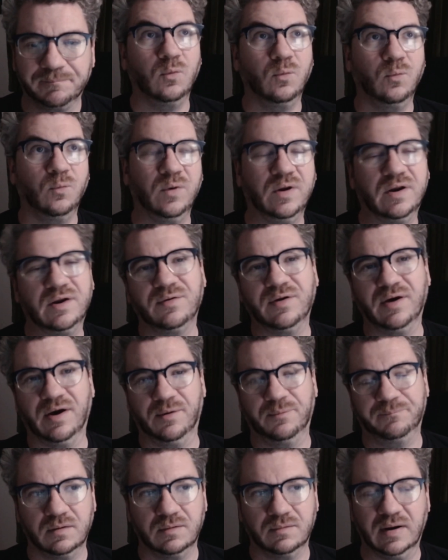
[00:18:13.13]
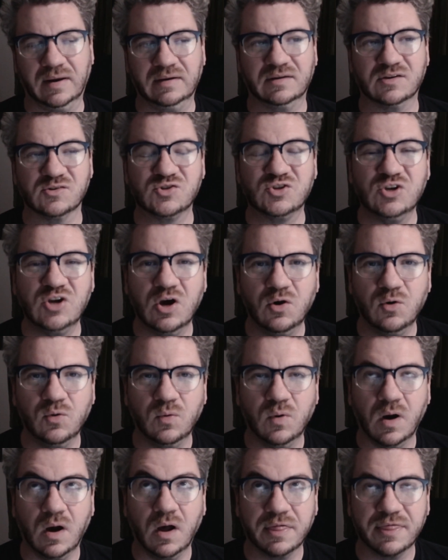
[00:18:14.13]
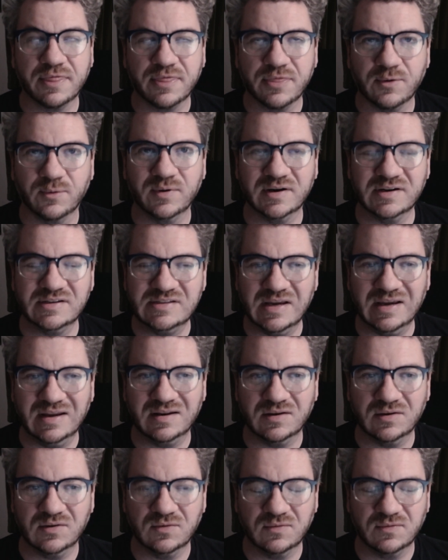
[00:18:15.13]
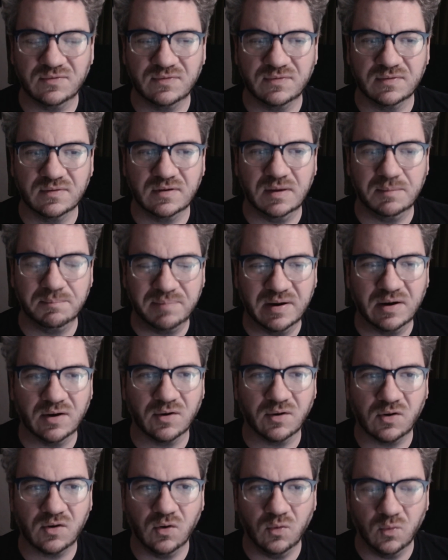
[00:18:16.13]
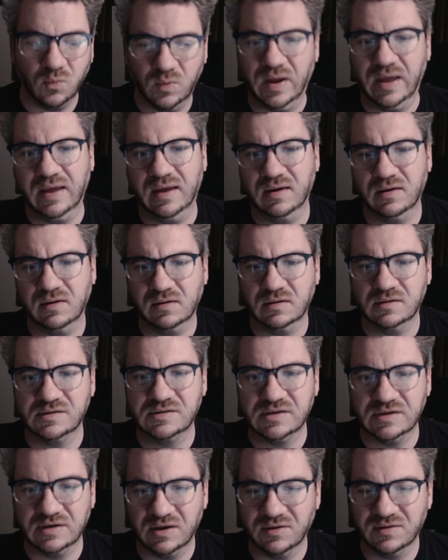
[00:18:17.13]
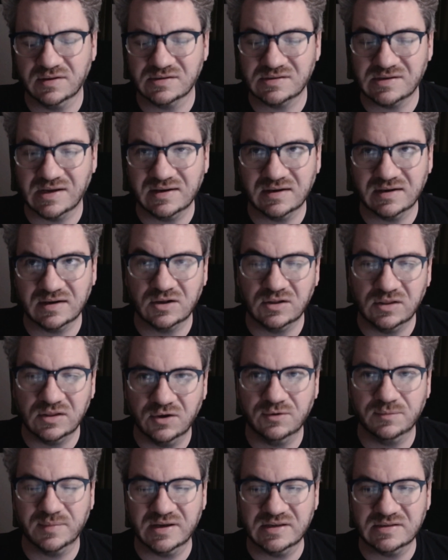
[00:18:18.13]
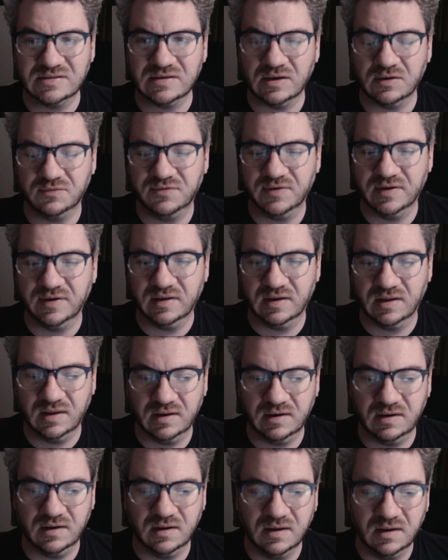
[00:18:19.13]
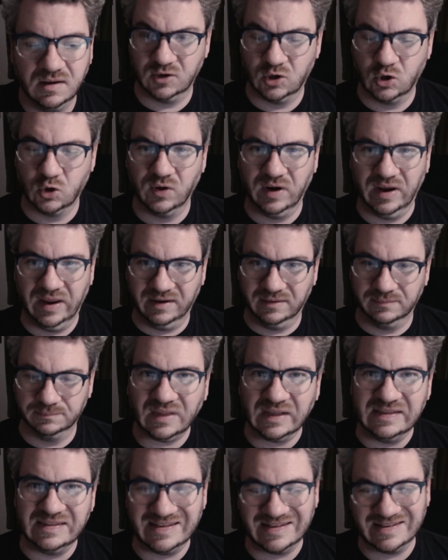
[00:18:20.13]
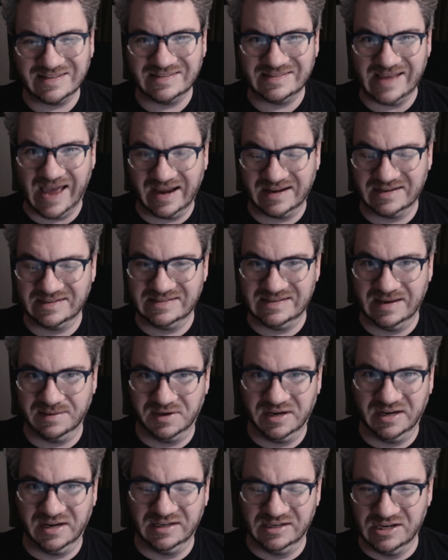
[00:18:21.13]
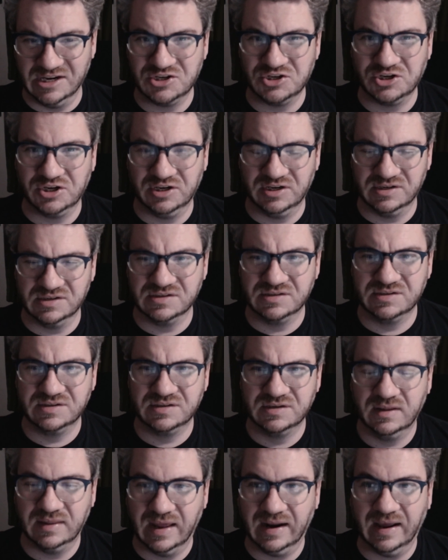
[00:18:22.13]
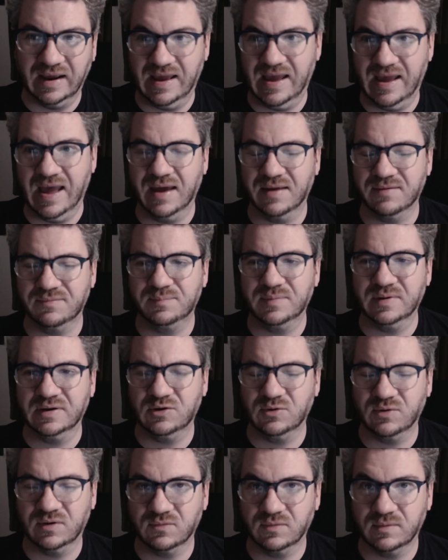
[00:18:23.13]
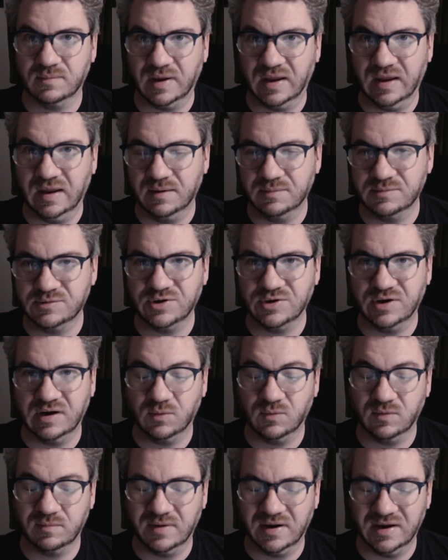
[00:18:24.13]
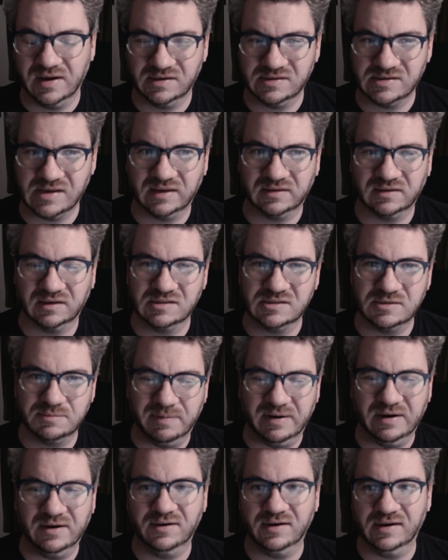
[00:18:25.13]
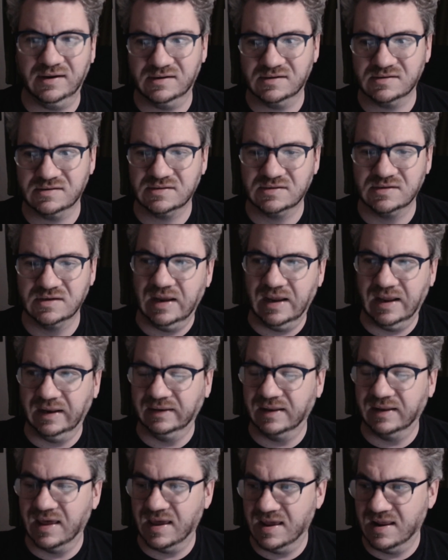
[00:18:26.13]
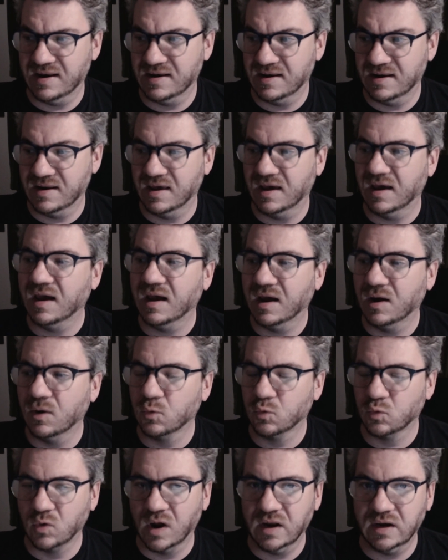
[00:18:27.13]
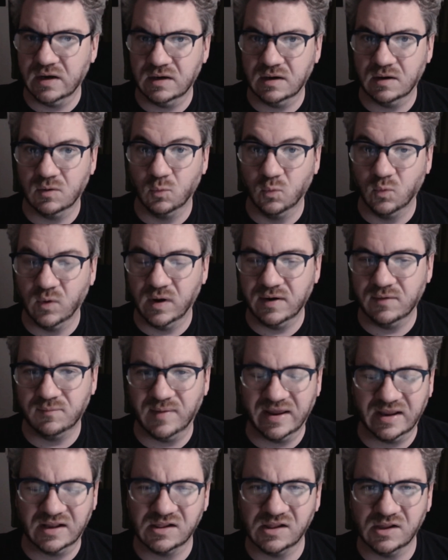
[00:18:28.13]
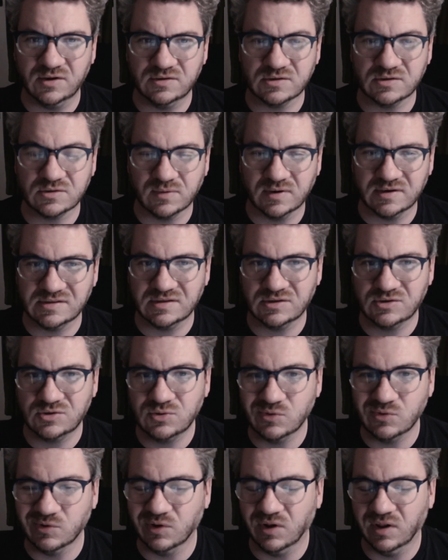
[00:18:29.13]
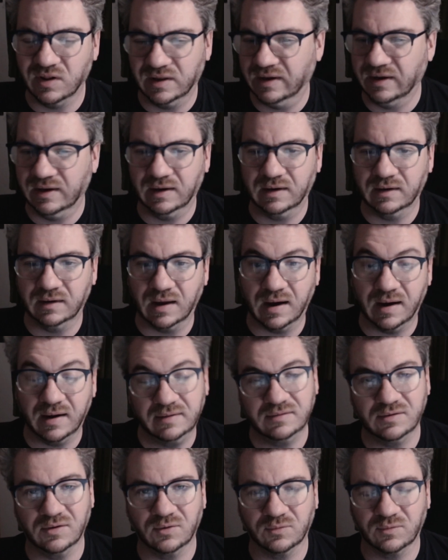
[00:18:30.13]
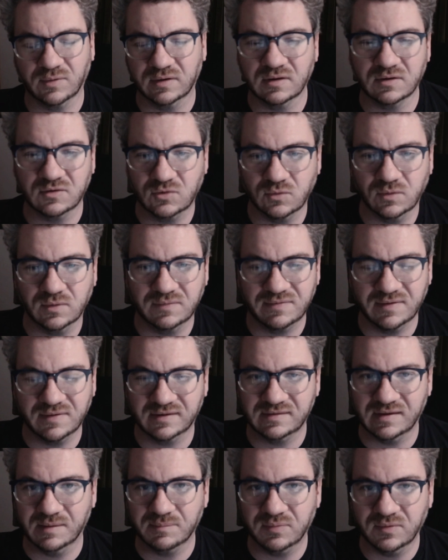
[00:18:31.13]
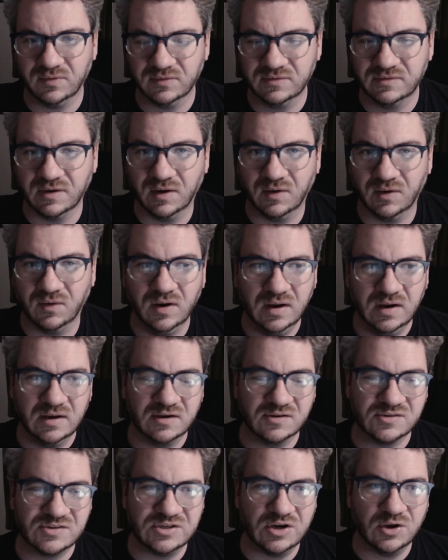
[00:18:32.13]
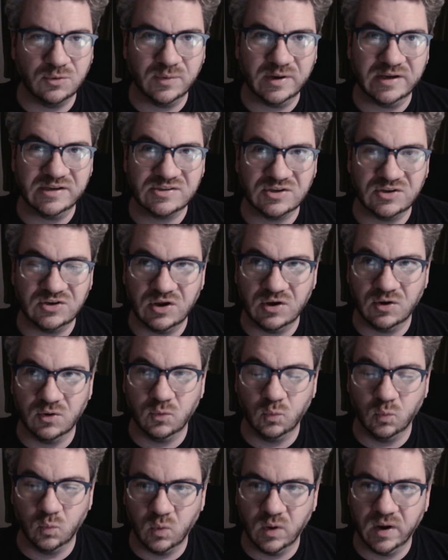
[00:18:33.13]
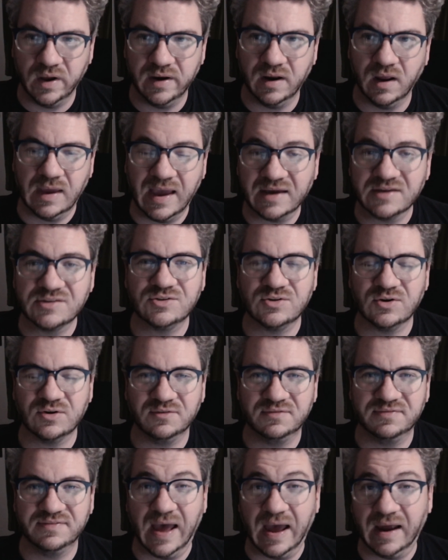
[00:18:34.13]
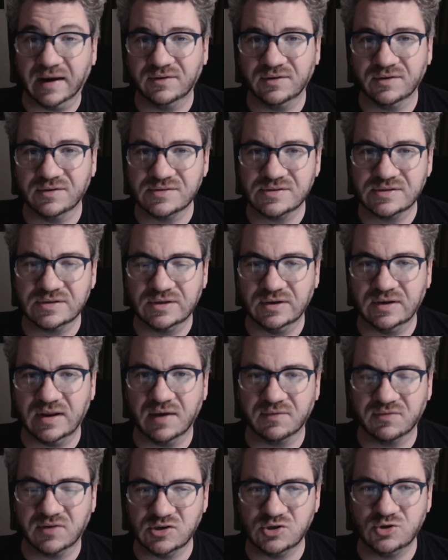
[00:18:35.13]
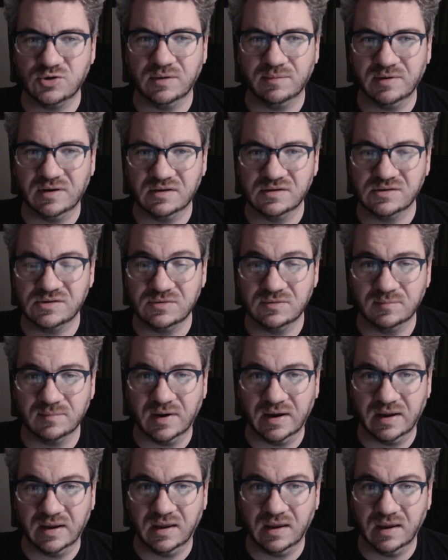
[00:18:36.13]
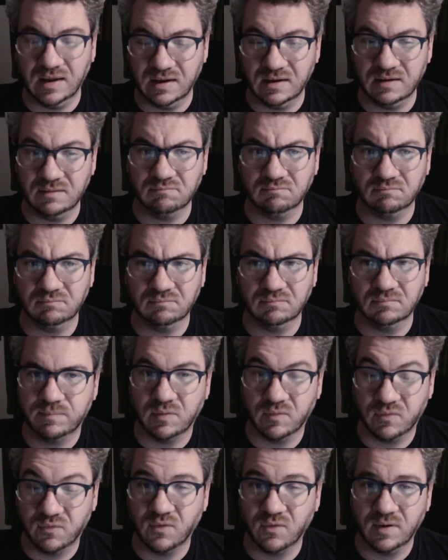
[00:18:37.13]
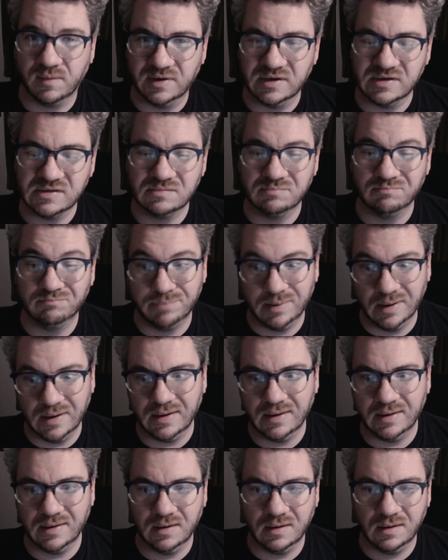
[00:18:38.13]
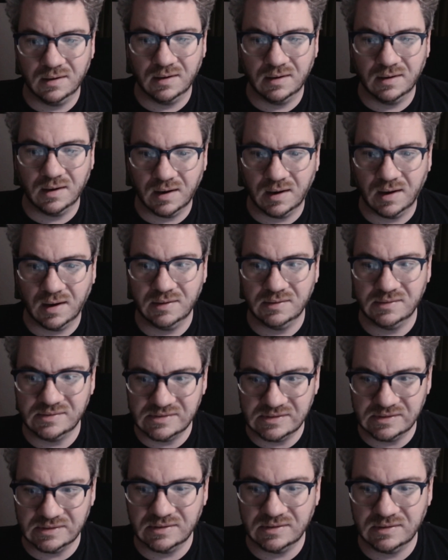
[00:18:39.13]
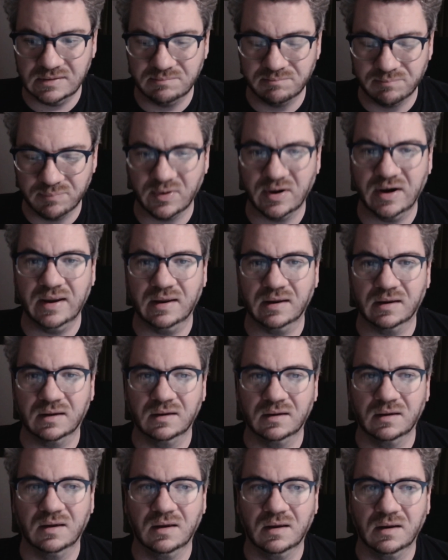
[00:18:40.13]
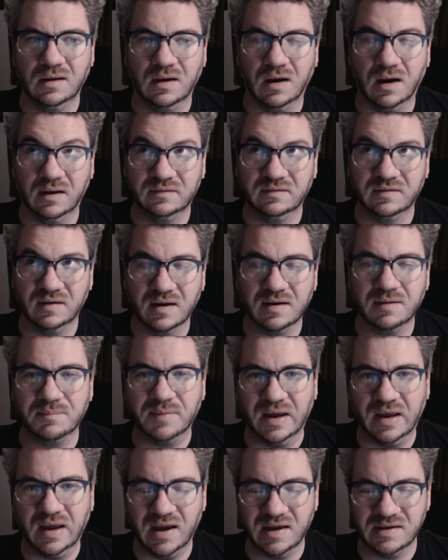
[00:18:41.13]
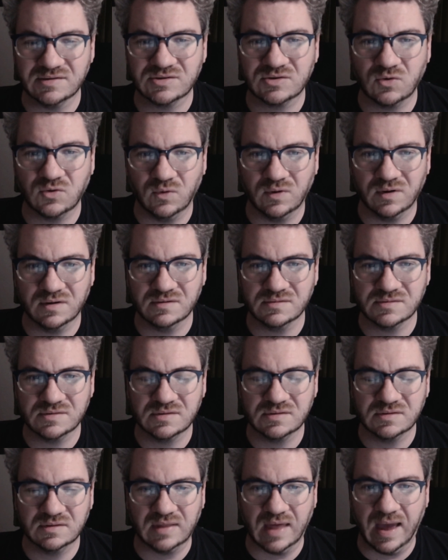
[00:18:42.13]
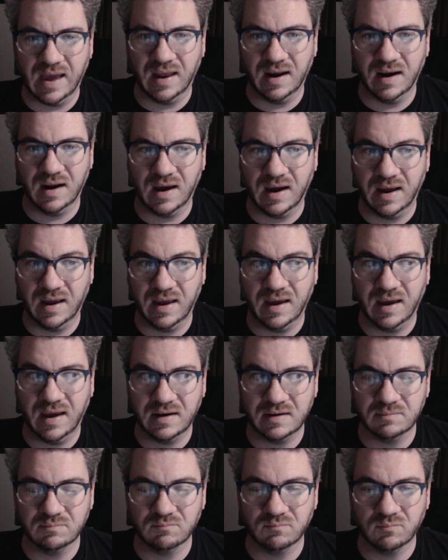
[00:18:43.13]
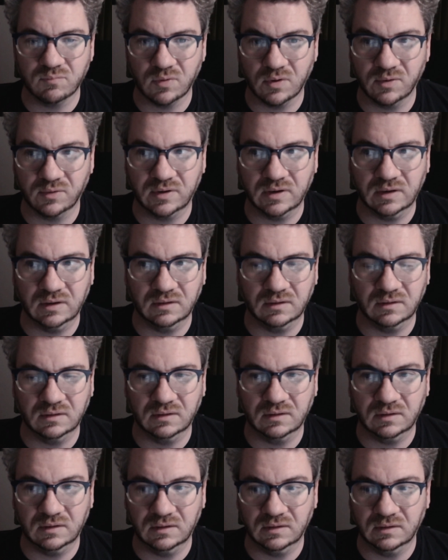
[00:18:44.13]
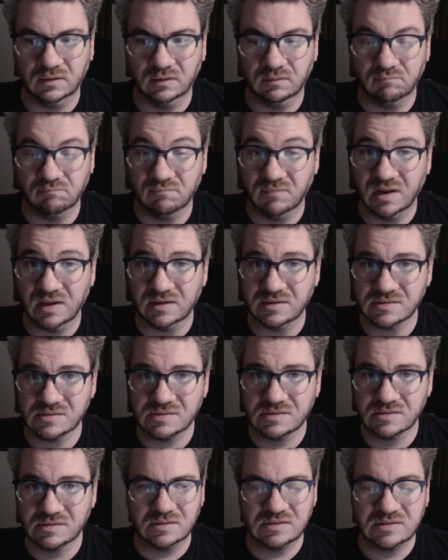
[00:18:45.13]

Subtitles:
We don't know, right? There's no authoritative empirical way to know this. I didn't clone myself and then create the exact same conditions that I had been doing with my aim training with my exact experience, and then one of my clones runs the tool and I don't run the tool, for example. So there's no way to know what external factors could have contributed to my aim performance, but I did break a ton of my highest scores that I hadn't broken in months.